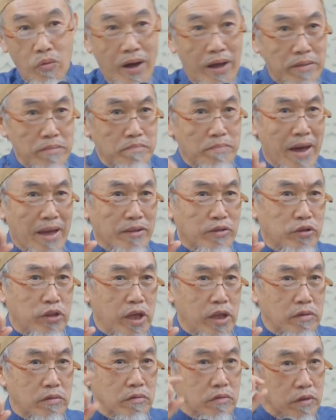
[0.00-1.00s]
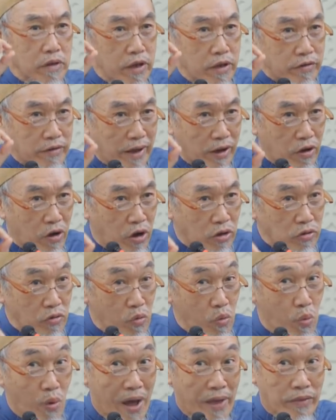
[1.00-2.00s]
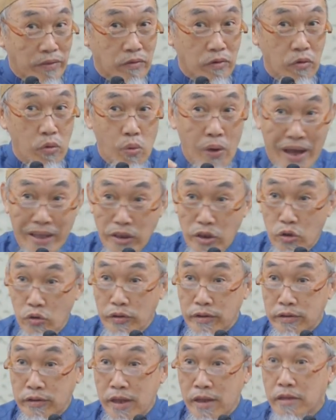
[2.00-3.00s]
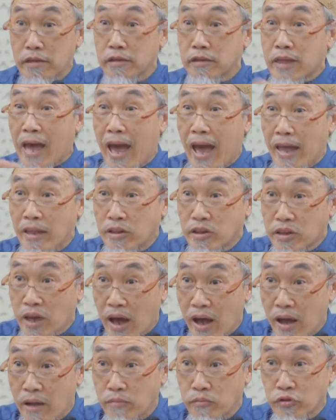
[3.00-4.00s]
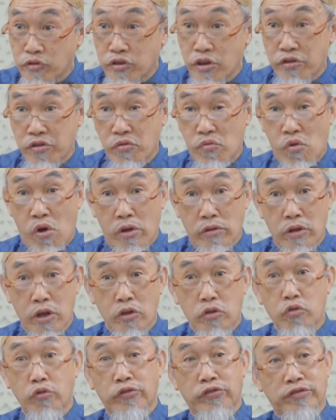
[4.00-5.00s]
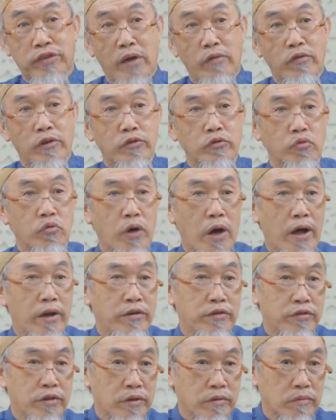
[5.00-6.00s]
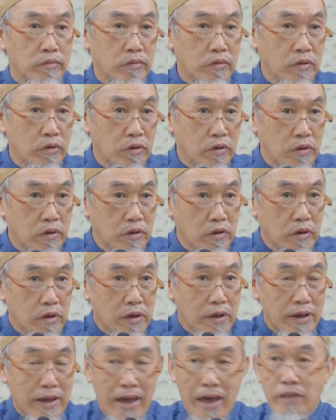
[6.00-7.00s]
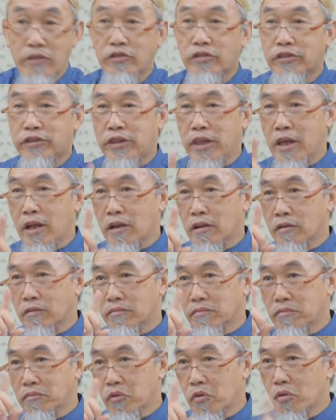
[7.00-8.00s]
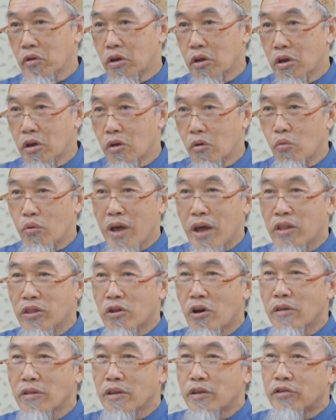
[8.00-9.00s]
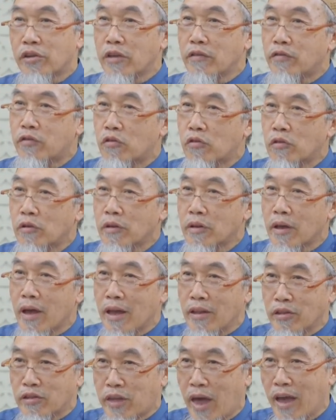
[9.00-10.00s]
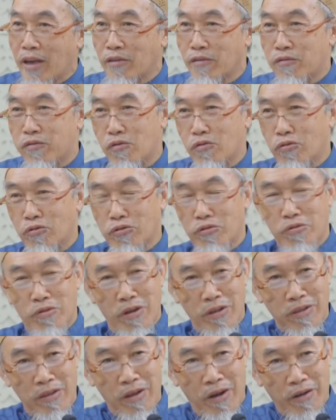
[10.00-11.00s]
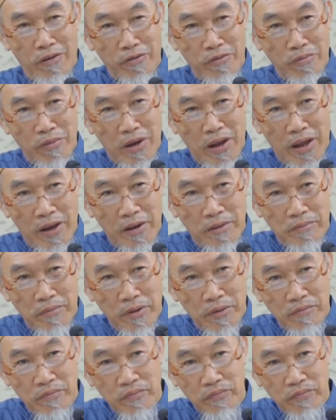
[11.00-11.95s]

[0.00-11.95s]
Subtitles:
One bad deed, he record 1. One good deed, 10 times the reward to 700. And still, we are not grateful and thankful to Allah Rabbul Alamin.